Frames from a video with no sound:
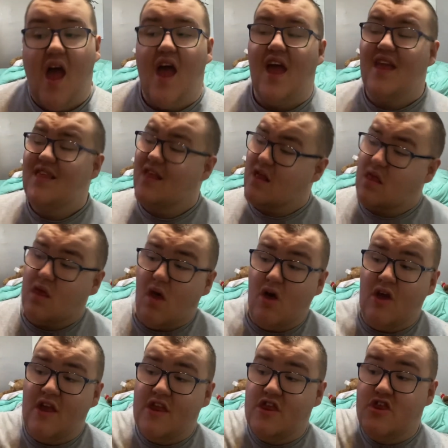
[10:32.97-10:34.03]
Is the
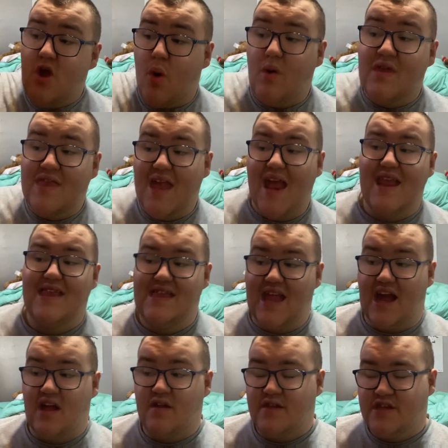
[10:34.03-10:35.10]
slogan "No one stays
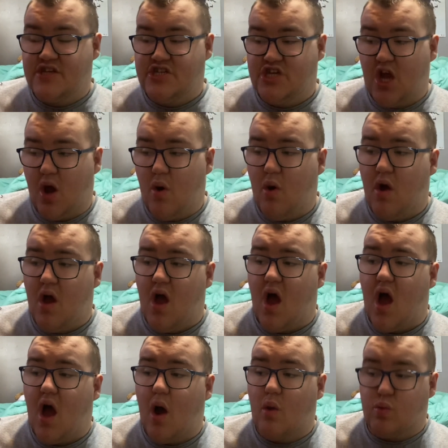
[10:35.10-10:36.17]
dead" on this show
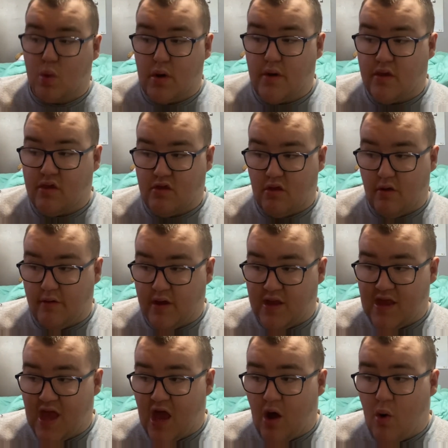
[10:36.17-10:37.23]
a real slogan
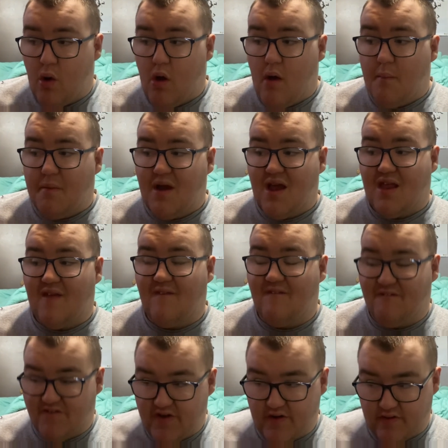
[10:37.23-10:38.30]
now? Because it
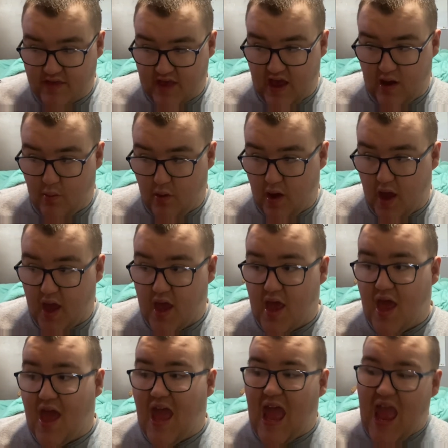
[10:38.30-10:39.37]
feels that way.
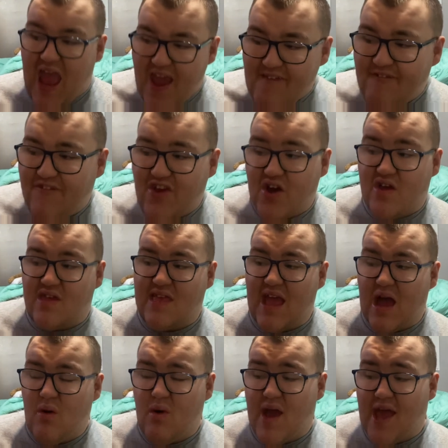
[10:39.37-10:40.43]
It feels
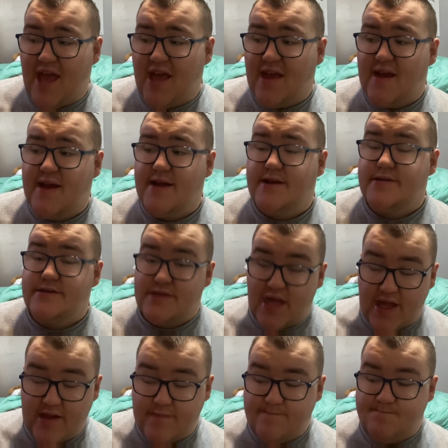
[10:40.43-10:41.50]
that way
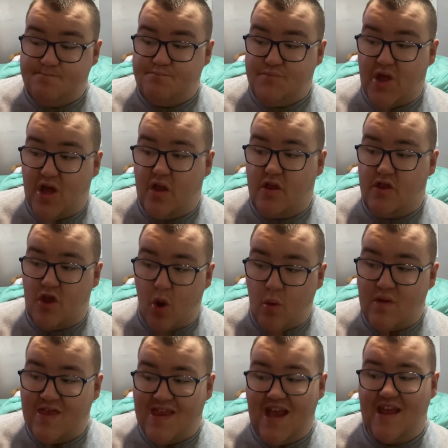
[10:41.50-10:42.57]
that no
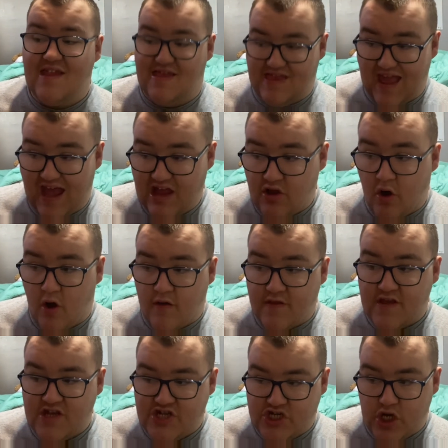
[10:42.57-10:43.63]
one stays dead on
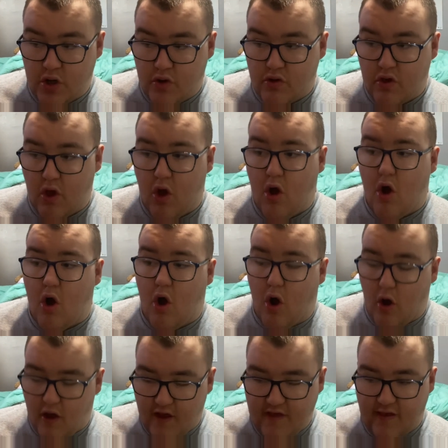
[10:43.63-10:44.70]
these shows
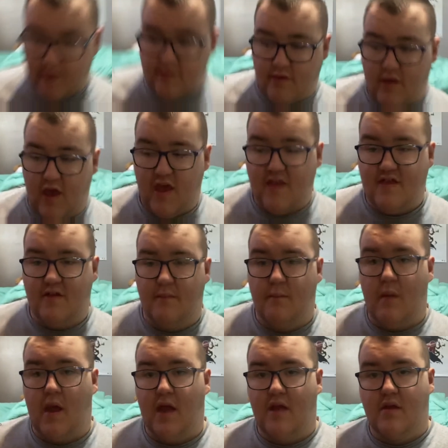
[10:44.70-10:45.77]
is the
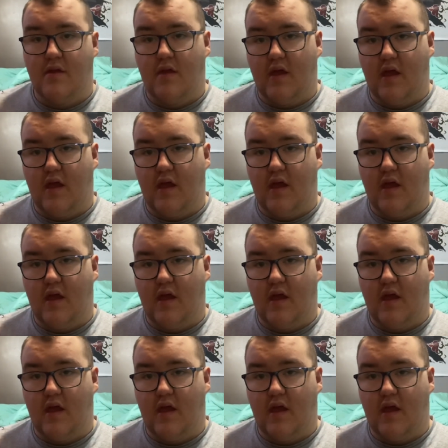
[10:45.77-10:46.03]
main